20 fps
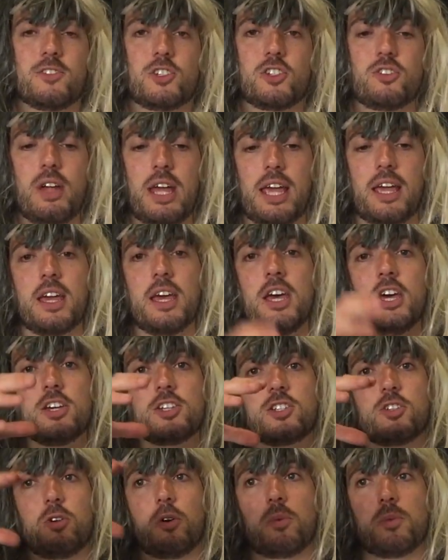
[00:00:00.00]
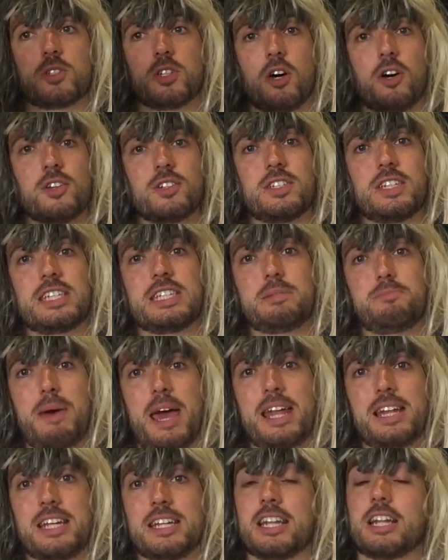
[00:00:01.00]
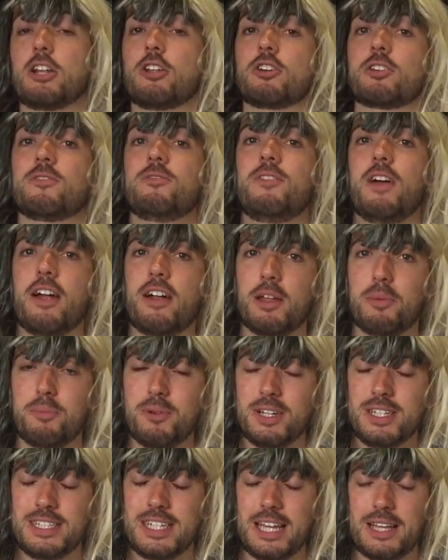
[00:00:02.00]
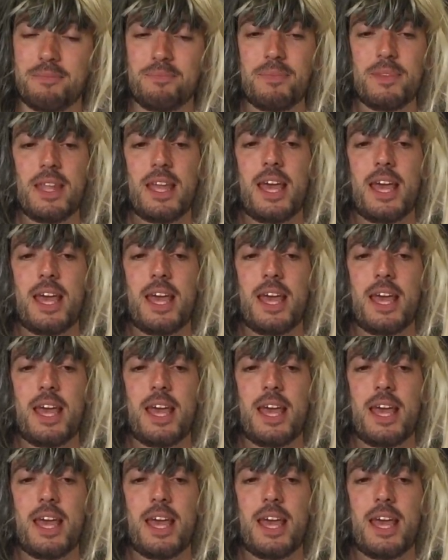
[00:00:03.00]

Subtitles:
of string, so it was all suspended and looked very pretty.